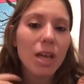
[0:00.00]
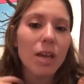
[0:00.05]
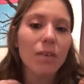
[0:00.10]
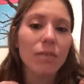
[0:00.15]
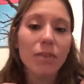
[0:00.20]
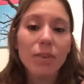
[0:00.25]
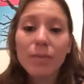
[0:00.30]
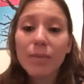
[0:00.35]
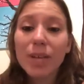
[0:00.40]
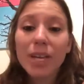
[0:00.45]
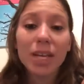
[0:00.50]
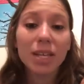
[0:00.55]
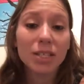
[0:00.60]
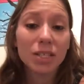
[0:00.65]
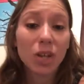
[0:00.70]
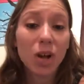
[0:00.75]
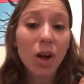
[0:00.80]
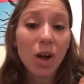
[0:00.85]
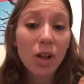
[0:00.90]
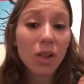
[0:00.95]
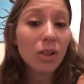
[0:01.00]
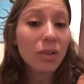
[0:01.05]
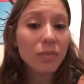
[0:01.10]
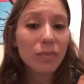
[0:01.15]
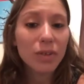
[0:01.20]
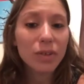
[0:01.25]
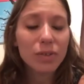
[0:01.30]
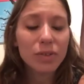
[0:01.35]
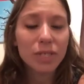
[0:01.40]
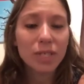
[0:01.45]
For me, it's all of
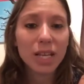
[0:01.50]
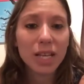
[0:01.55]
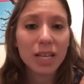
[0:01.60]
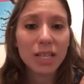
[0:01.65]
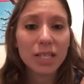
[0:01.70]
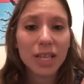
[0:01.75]
those things.